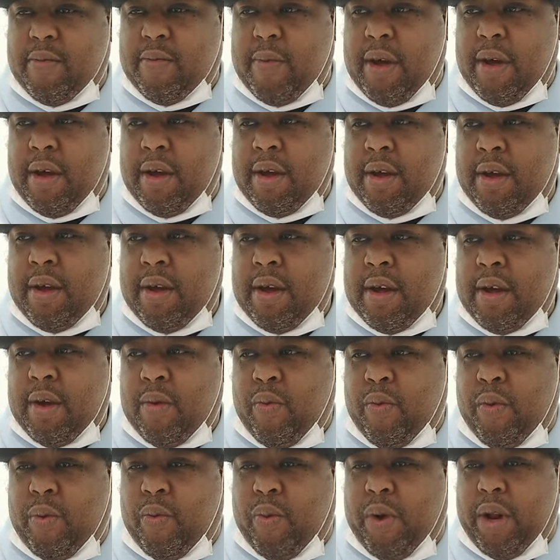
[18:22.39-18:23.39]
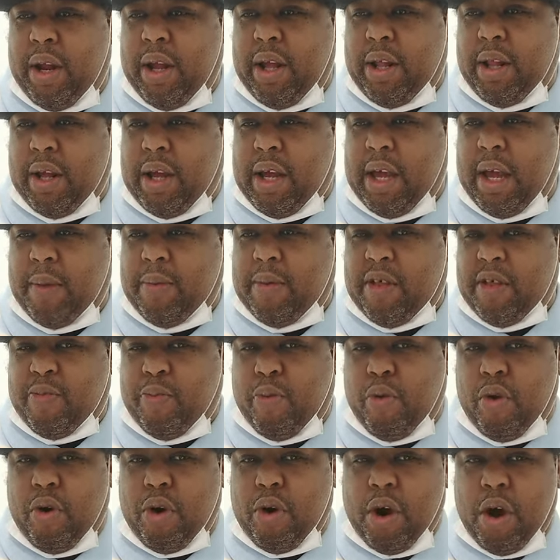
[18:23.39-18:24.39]
man. We, we need to keep the
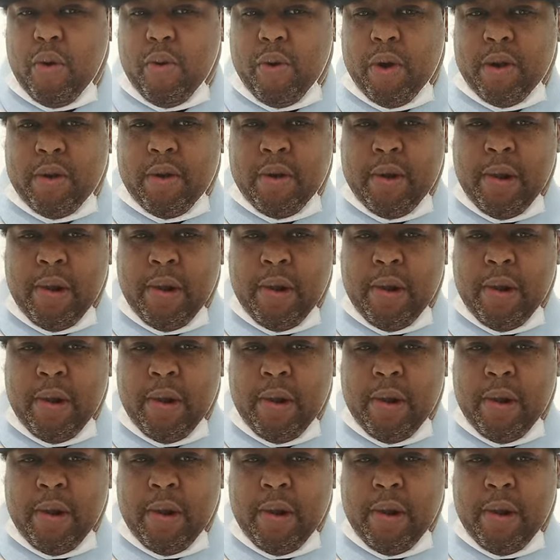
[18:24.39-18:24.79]
sport going.